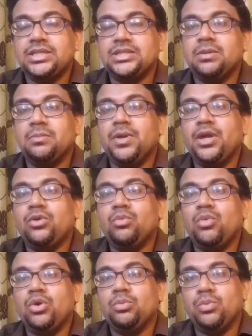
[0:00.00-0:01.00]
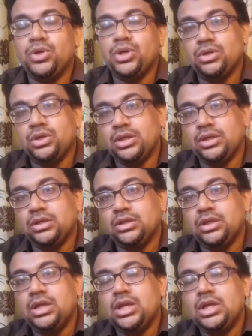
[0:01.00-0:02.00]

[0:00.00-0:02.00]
as compared to what you put in a